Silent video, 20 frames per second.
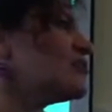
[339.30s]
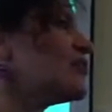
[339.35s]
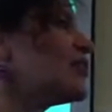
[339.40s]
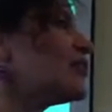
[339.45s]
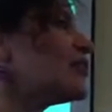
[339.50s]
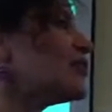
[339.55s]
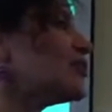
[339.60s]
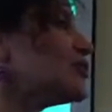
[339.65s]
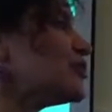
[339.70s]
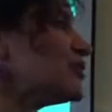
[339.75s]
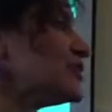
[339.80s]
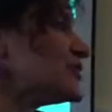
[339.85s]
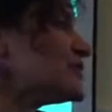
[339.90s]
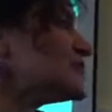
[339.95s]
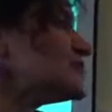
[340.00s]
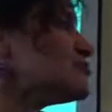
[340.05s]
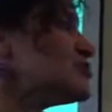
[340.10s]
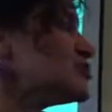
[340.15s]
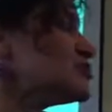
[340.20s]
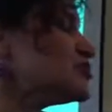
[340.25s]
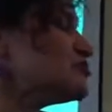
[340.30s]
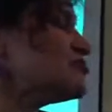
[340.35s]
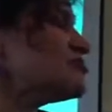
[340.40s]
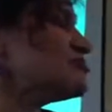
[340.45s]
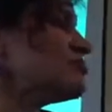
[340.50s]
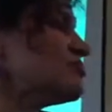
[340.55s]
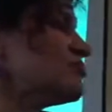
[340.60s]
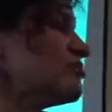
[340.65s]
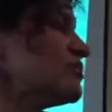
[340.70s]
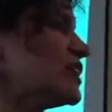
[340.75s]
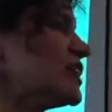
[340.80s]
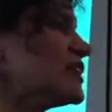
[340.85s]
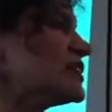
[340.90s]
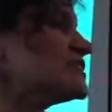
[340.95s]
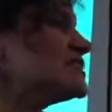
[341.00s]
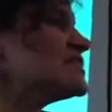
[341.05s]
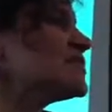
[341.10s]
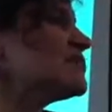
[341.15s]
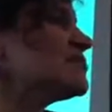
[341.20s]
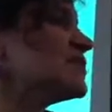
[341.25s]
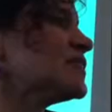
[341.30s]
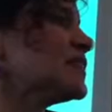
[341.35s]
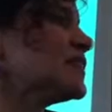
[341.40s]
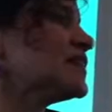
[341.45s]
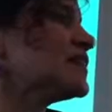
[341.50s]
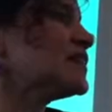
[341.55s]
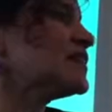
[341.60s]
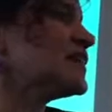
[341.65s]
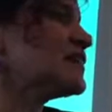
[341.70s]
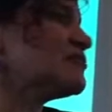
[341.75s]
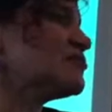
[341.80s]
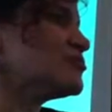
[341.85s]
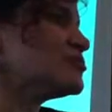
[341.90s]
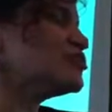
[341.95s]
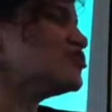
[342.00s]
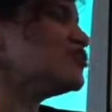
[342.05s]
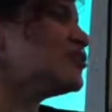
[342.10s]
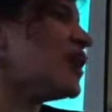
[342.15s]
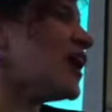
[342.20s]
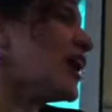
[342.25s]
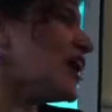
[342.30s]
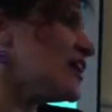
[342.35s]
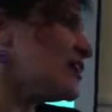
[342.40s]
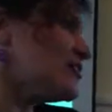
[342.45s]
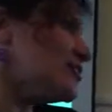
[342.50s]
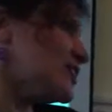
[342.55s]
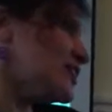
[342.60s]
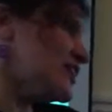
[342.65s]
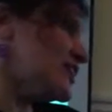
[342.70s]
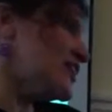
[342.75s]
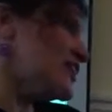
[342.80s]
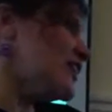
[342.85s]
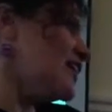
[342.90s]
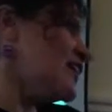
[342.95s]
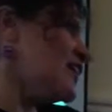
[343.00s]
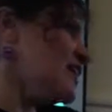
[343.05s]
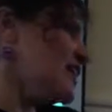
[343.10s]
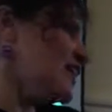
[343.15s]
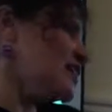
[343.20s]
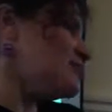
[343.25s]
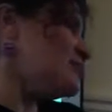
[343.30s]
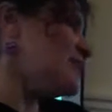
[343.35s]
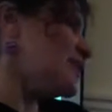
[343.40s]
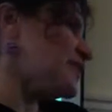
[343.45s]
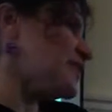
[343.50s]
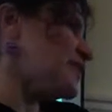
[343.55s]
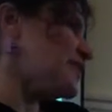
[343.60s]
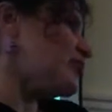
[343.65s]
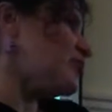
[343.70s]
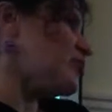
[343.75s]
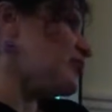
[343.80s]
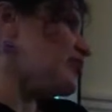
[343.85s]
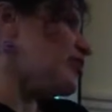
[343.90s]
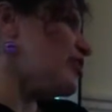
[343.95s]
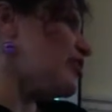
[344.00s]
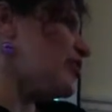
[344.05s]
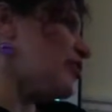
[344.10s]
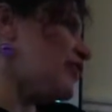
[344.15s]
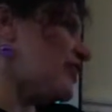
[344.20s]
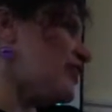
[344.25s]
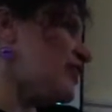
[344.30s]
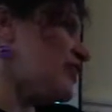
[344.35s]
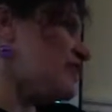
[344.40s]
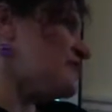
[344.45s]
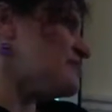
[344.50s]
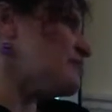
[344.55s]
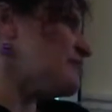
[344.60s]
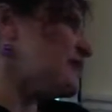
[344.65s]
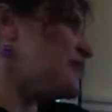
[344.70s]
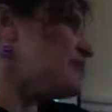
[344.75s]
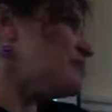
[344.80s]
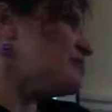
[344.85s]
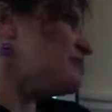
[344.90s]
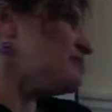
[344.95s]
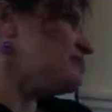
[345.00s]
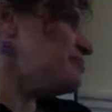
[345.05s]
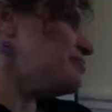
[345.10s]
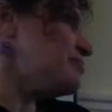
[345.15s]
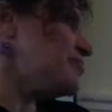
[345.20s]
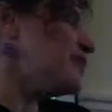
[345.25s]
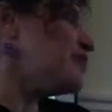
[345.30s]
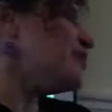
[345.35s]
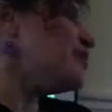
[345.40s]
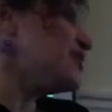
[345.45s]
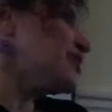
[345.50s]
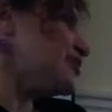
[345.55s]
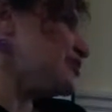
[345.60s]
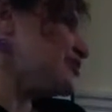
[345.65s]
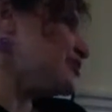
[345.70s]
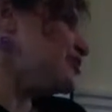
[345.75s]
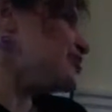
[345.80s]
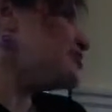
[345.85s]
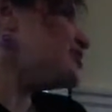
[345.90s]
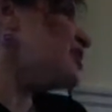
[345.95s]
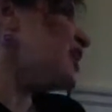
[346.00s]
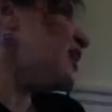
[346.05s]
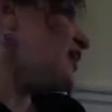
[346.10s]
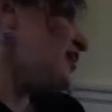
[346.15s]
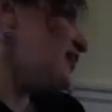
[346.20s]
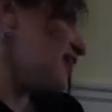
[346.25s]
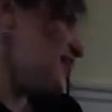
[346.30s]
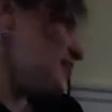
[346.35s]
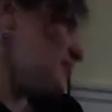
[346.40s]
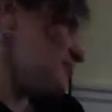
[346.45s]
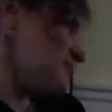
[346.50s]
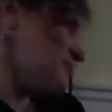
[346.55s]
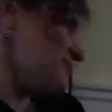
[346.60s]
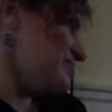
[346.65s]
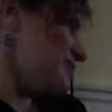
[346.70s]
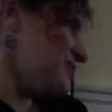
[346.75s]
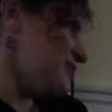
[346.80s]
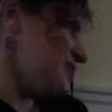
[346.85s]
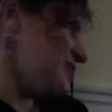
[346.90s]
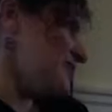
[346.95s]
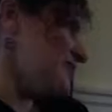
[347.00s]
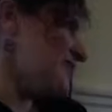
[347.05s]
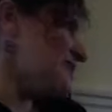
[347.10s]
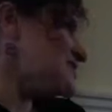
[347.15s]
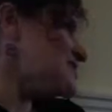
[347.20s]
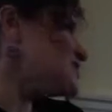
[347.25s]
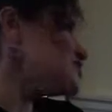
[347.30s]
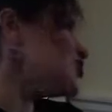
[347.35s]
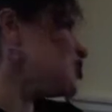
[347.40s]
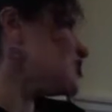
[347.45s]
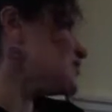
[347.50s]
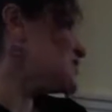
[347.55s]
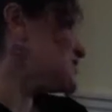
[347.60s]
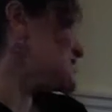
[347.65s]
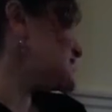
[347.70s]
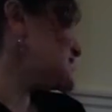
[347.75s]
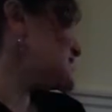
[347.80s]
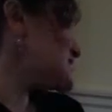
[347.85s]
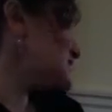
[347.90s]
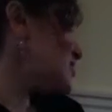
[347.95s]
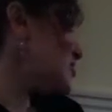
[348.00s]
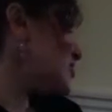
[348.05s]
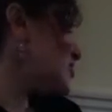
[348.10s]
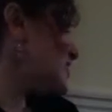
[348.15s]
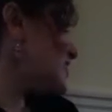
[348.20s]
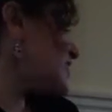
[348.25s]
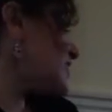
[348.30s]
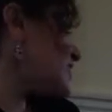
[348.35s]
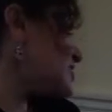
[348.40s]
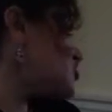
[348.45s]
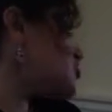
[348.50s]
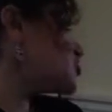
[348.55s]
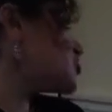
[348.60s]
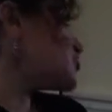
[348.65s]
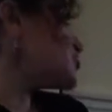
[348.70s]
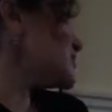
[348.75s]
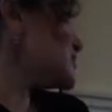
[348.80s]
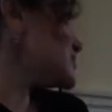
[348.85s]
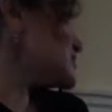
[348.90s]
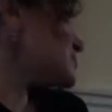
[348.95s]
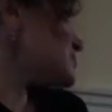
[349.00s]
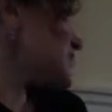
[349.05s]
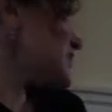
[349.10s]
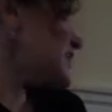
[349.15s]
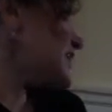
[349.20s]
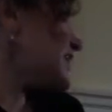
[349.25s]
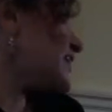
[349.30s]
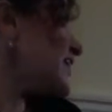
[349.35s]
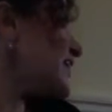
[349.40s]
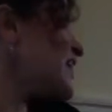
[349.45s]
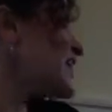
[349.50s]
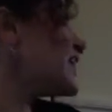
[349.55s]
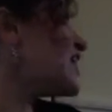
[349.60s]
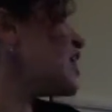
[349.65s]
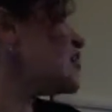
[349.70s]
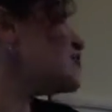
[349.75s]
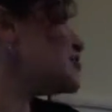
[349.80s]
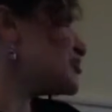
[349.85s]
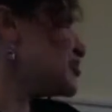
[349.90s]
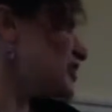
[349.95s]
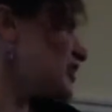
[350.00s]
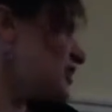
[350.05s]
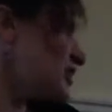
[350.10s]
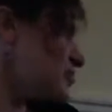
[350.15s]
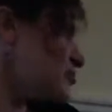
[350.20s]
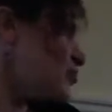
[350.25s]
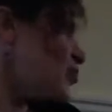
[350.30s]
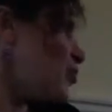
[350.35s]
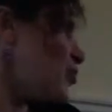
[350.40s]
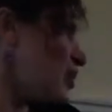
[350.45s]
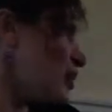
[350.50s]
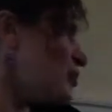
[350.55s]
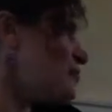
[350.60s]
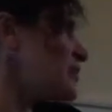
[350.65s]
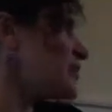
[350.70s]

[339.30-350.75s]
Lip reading: Whether this was really something that was driving in particular period of time, that's not necessarily an issue that's being covered anymore,